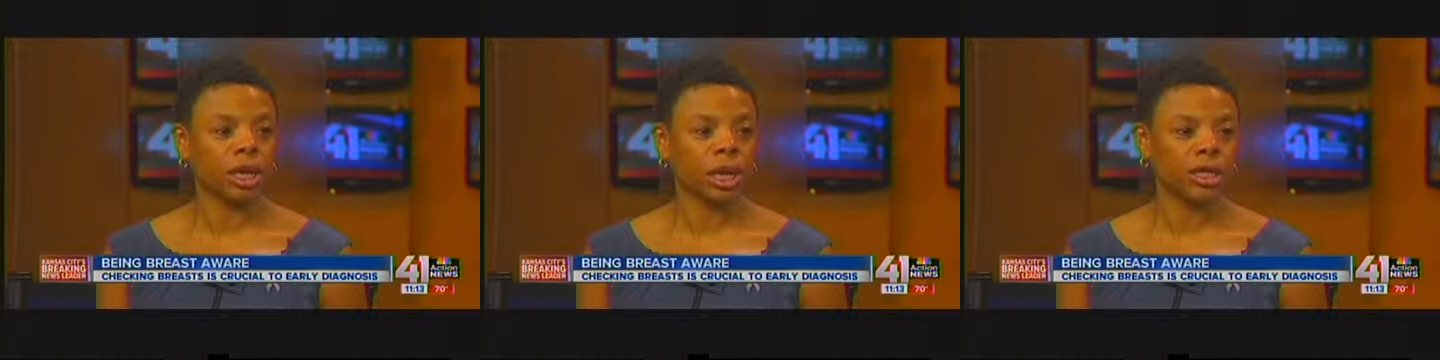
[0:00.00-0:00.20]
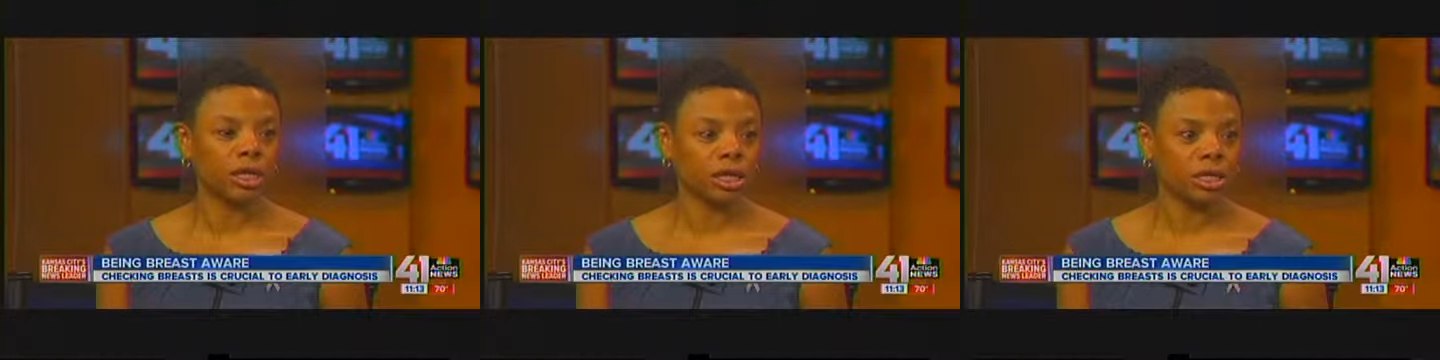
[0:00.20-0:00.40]

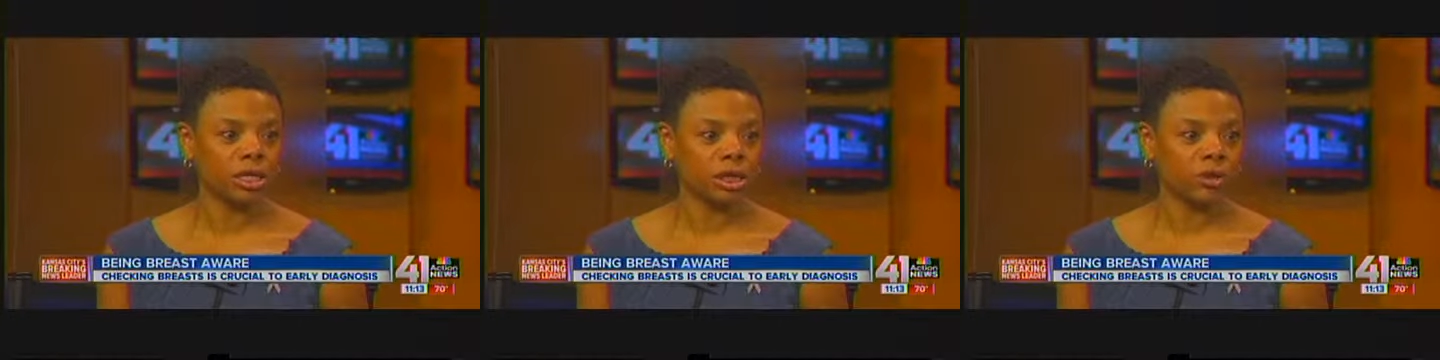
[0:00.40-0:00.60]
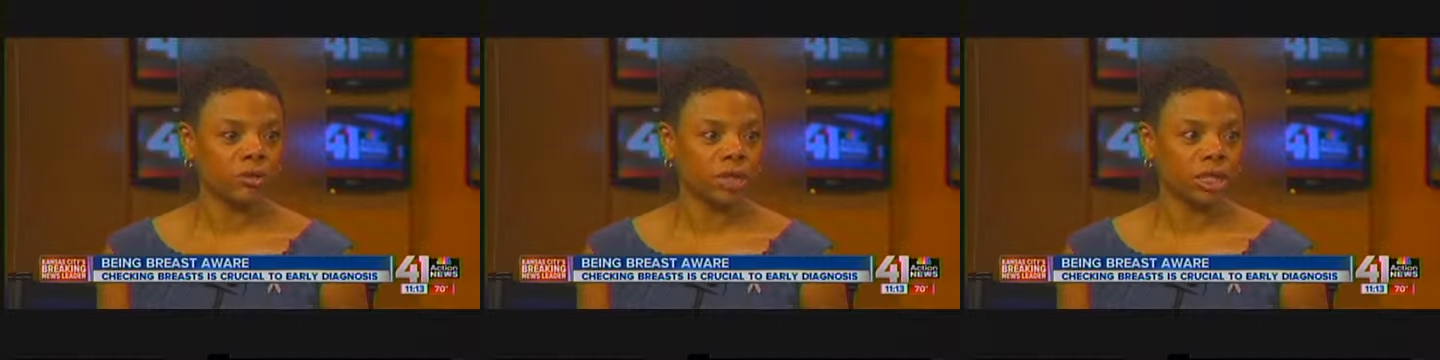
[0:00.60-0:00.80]
and I did the
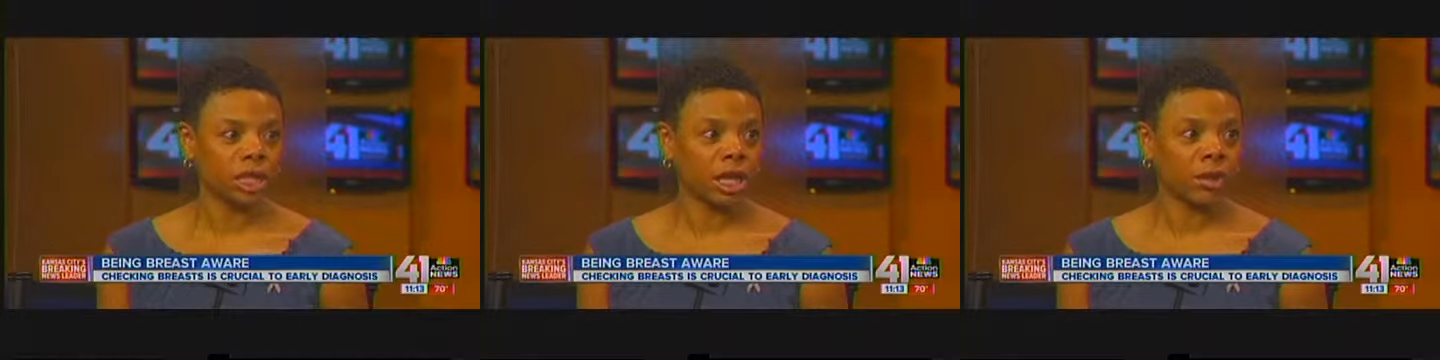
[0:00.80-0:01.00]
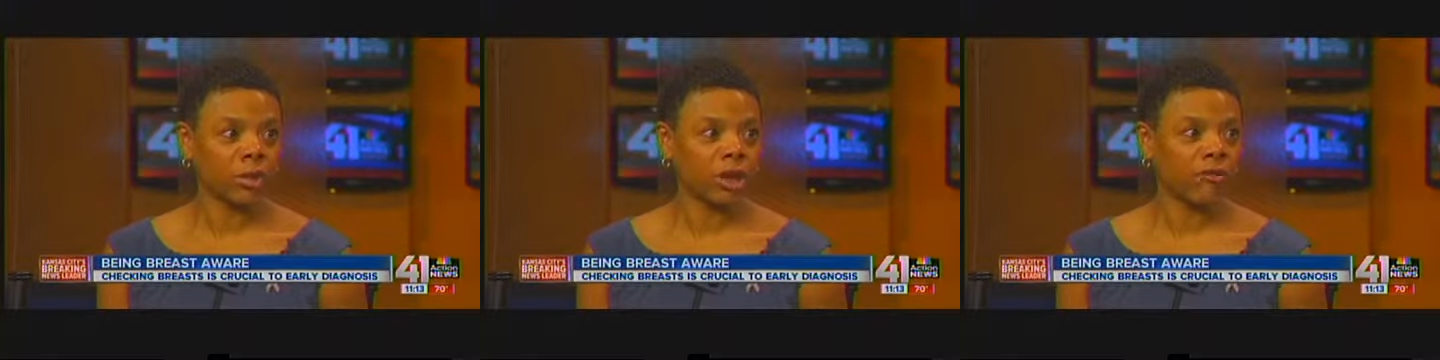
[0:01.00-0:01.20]
self
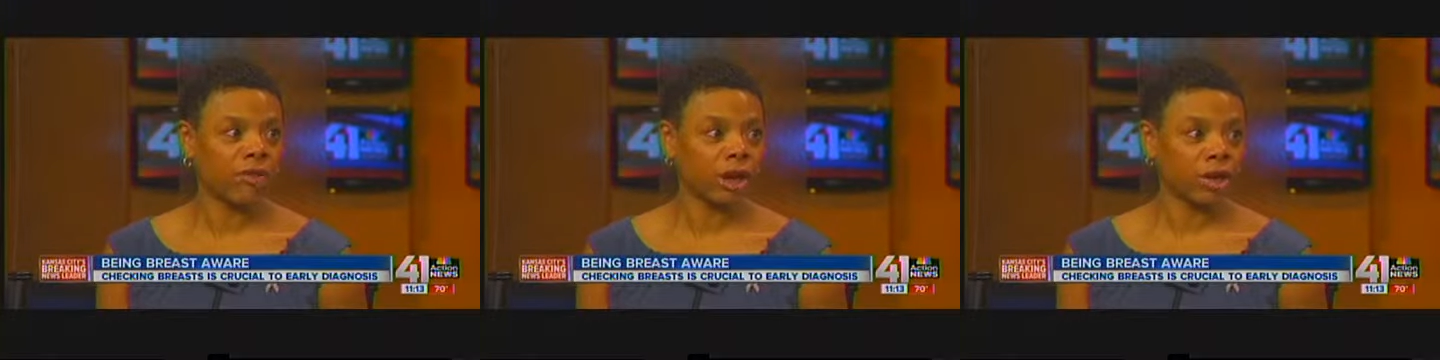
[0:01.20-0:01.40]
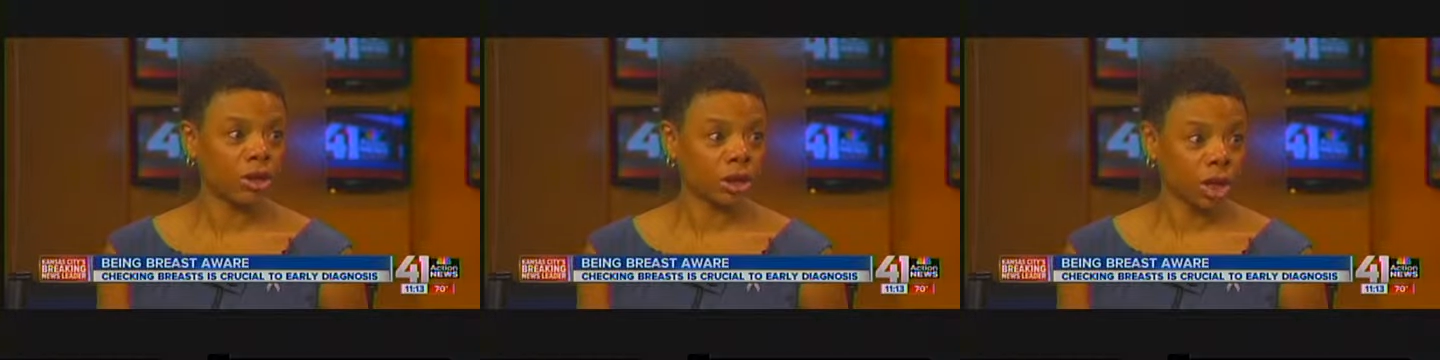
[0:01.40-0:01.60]
exam, and I
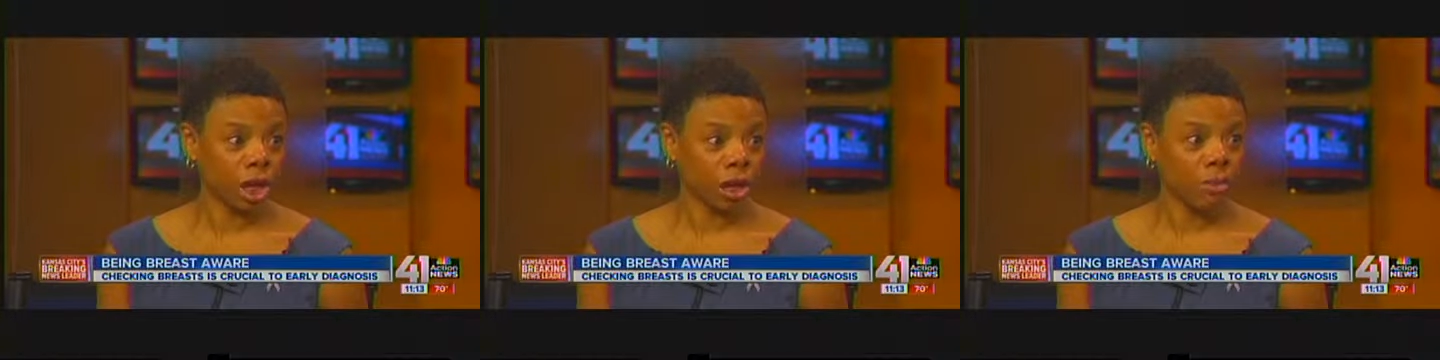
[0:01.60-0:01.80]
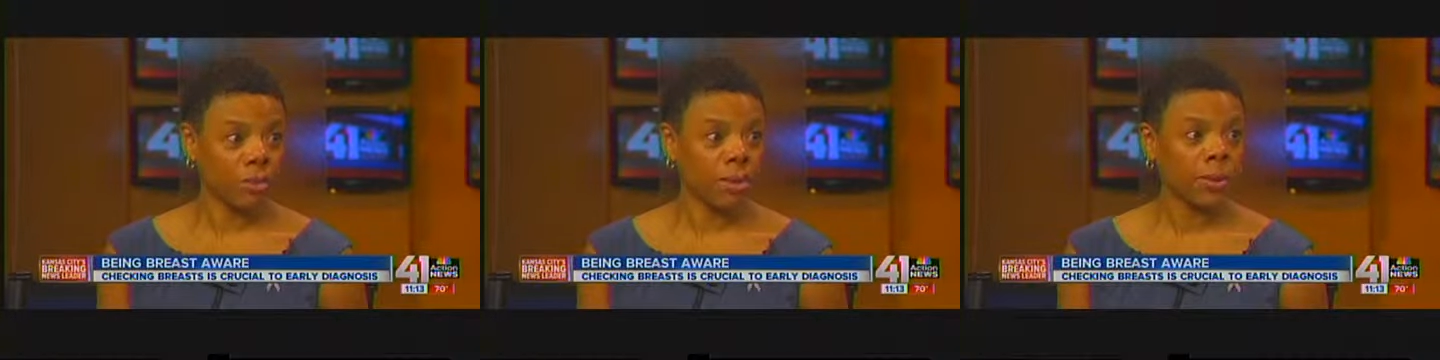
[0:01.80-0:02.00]
found a
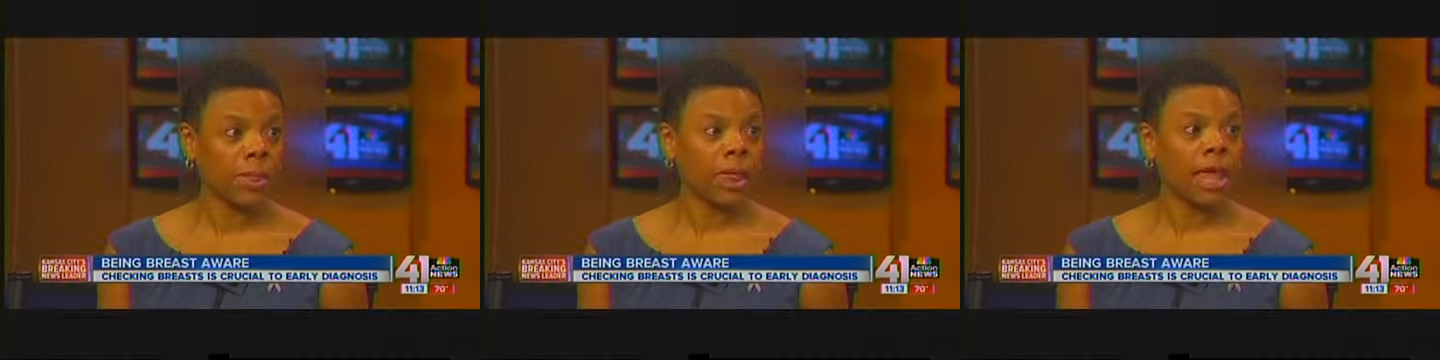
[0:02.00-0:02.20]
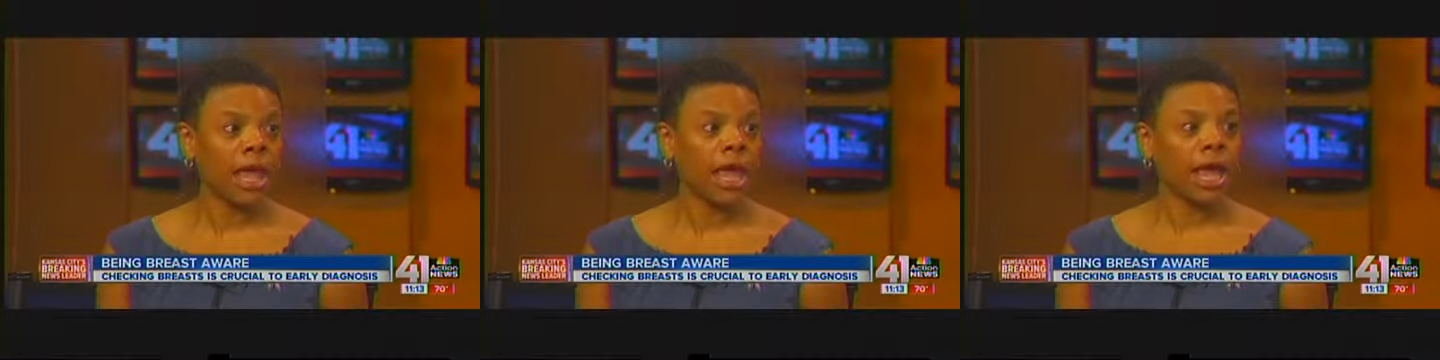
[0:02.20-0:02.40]
lump.
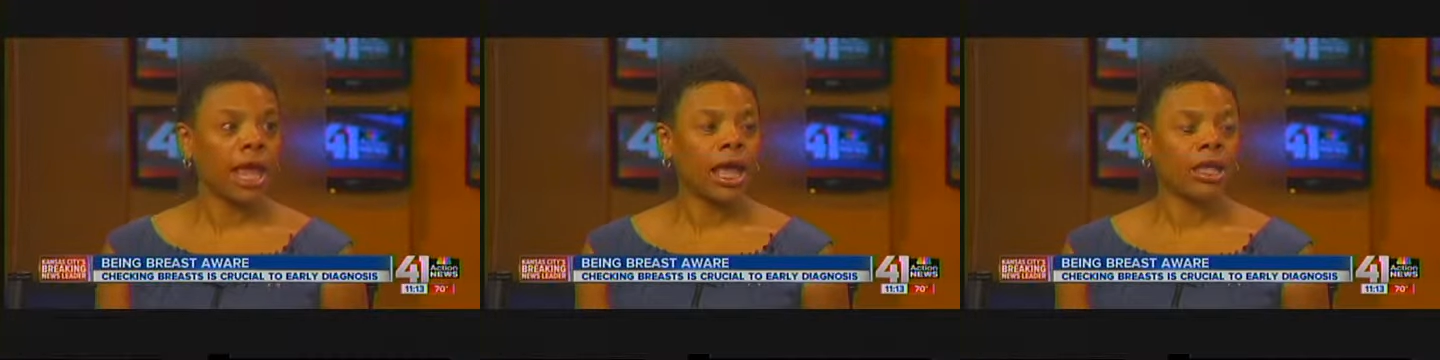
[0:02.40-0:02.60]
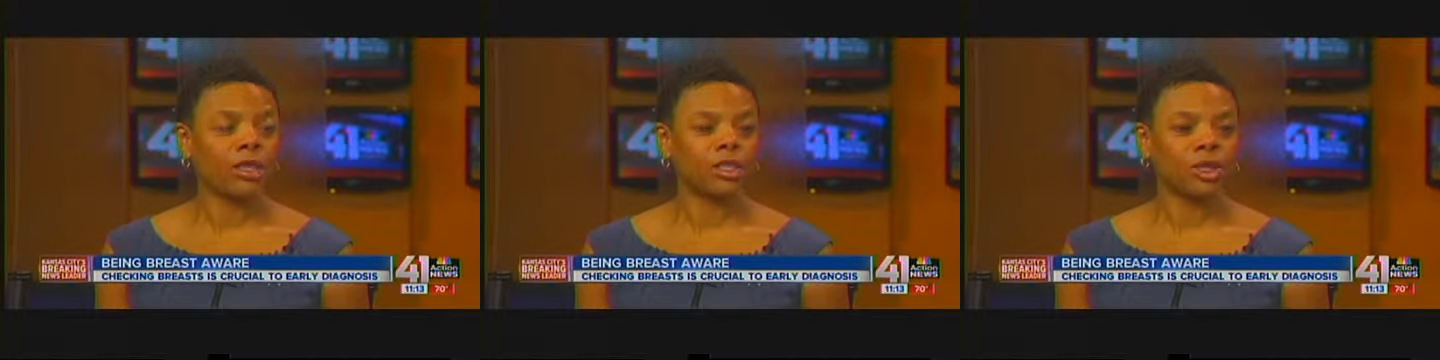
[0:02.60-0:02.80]
Okay.
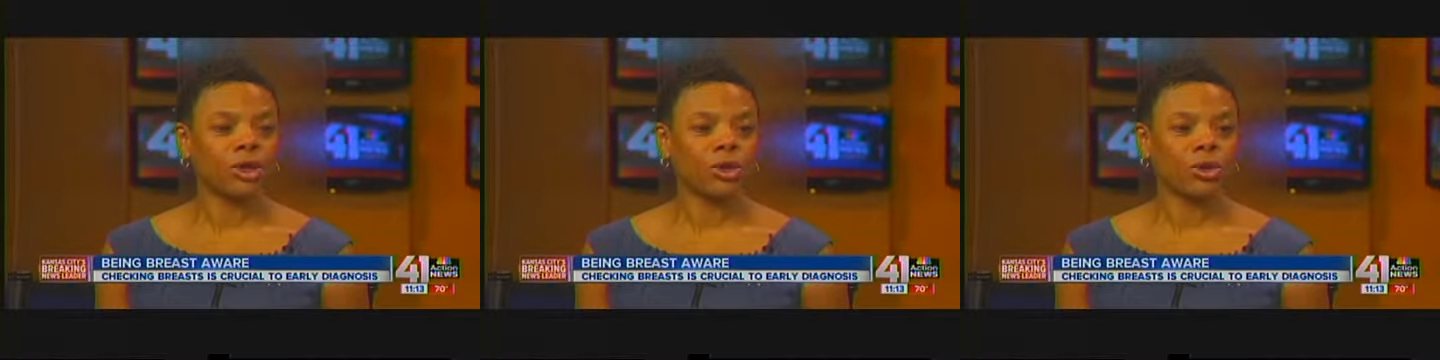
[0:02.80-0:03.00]
And so